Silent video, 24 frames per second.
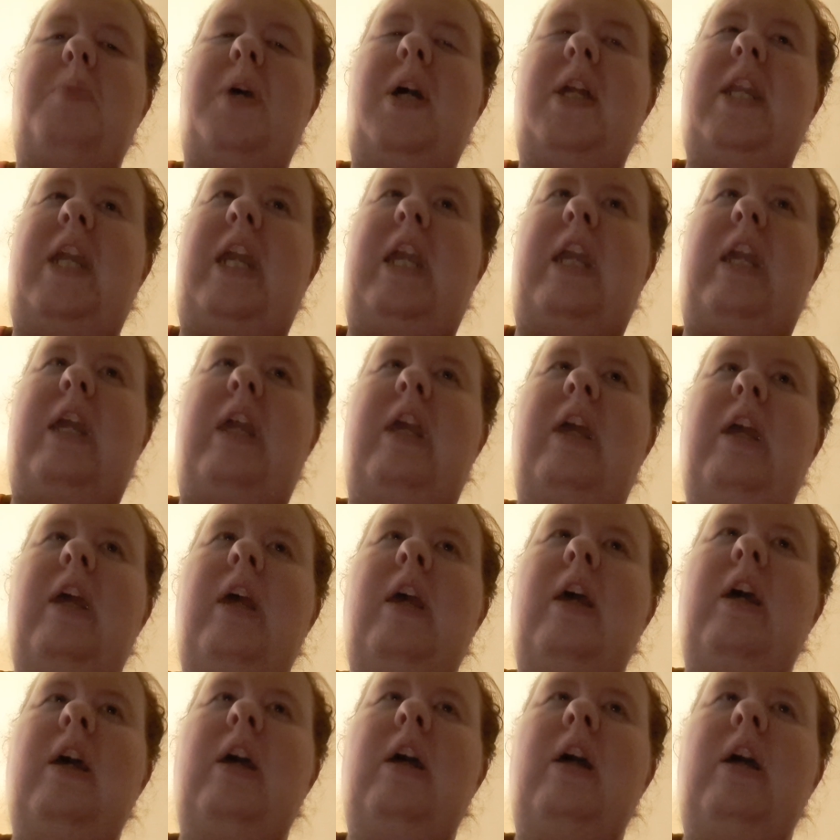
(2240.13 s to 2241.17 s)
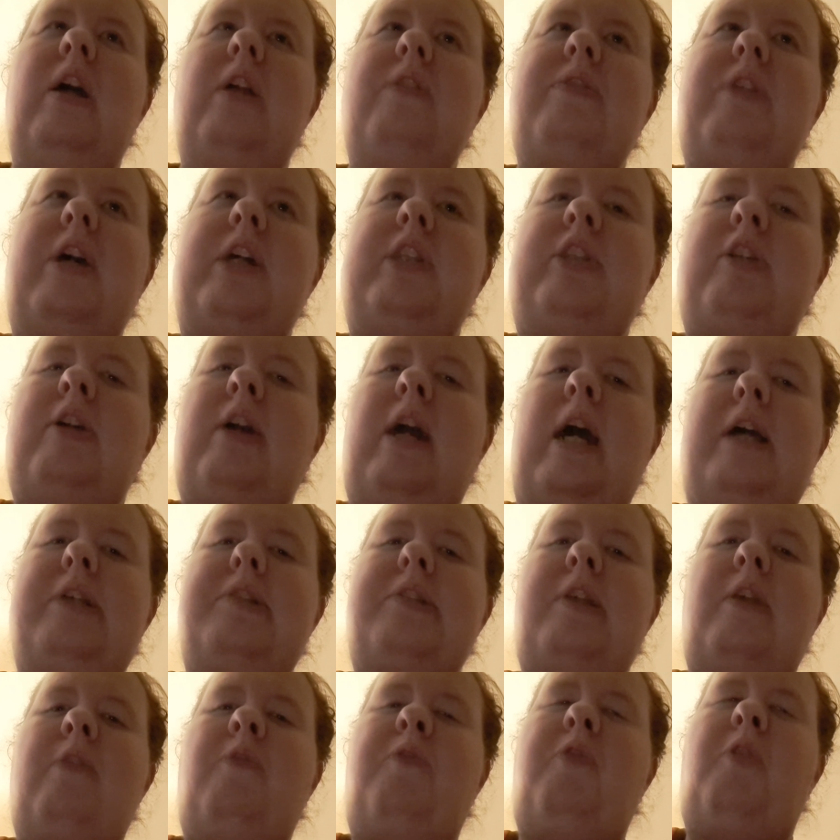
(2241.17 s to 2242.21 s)
money that they're
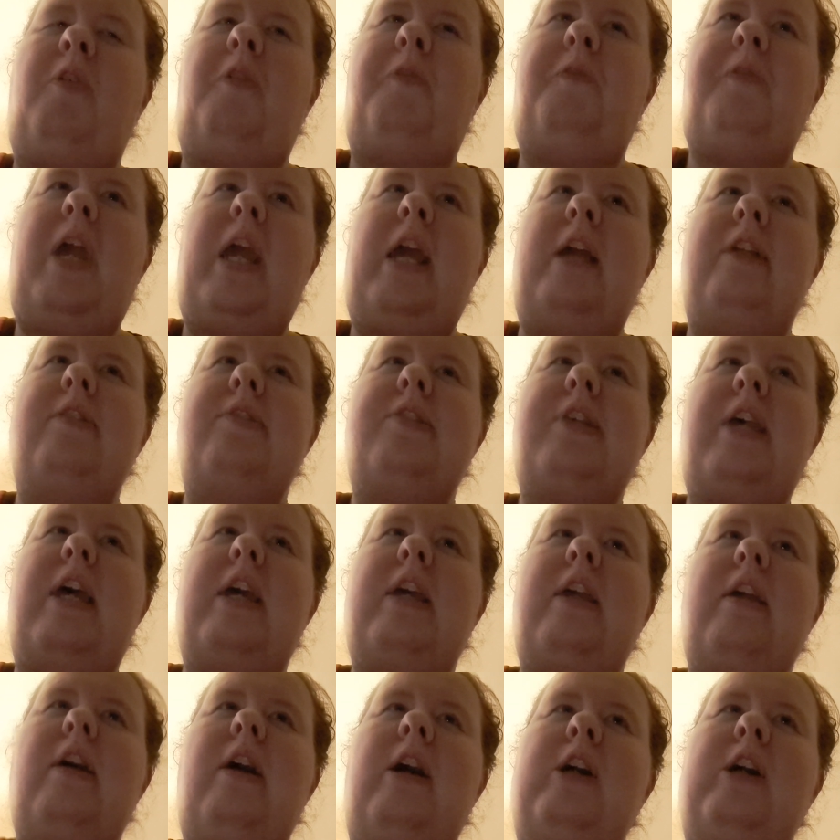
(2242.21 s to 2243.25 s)
asking for fans, like